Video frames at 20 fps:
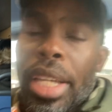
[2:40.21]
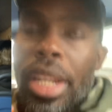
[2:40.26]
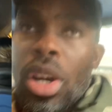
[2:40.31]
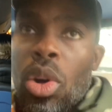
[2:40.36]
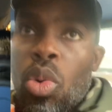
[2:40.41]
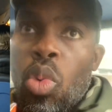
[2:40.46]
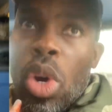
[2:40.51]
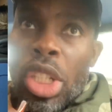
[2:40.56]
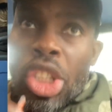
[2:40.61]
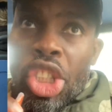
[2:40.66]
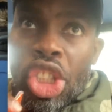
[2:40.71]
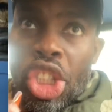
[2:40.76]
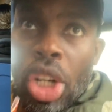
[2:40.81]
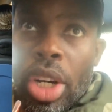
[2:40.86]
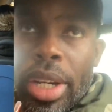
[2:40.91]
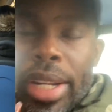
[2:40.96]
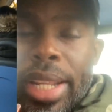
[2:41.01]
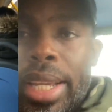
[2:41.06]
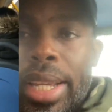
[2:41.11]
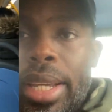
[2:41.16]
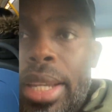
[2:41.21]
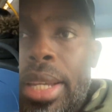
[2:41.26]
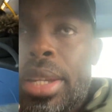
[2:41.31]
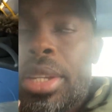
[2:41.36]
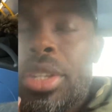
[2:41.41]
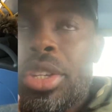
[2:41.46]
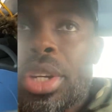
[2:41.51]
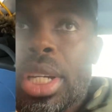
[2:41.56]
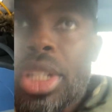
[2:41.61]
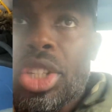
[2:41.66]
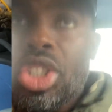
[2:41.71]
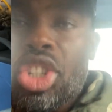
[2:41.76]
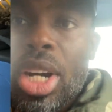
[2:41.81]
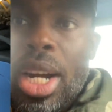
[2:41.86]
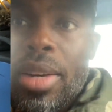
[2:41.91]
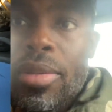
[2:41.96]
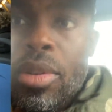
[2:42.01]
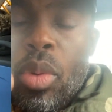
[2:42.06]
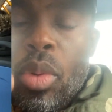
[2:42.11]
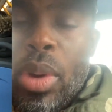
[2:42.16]
one journey, you can
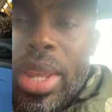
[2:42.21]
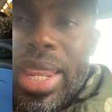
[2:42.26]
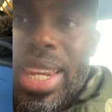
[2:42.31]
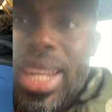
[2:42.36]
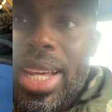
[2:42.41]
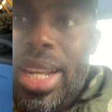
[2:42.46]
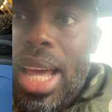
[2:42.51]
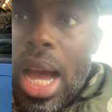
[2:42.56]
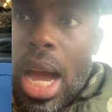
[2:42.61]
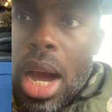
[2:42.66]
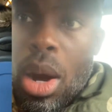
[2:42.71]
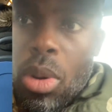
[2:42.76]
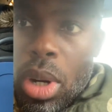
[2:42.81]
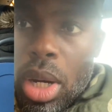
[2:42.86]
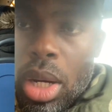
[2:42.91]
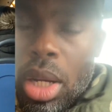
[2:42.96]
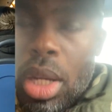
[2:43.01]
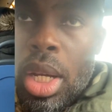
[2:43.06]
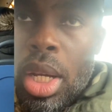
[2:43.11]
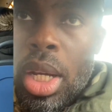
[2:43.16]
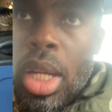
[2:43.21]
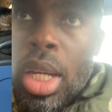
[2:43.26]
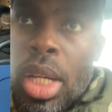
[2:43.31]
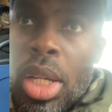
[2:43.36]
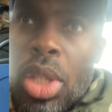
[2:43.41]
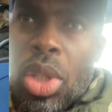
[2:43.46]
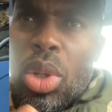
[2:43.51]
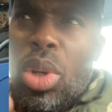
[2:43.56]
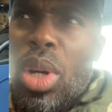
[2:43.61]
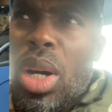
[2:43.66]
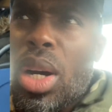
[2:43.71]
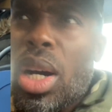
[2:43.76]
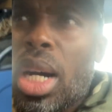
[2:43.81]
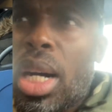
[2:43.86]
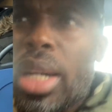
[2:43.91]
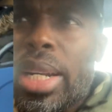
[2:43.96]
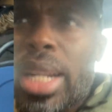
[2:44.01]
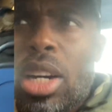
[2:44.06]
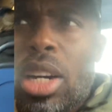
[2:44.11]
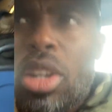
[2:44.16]
travel within an hour. So
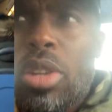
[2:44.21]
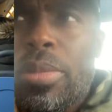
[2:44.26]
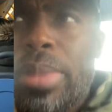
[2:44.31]
that will be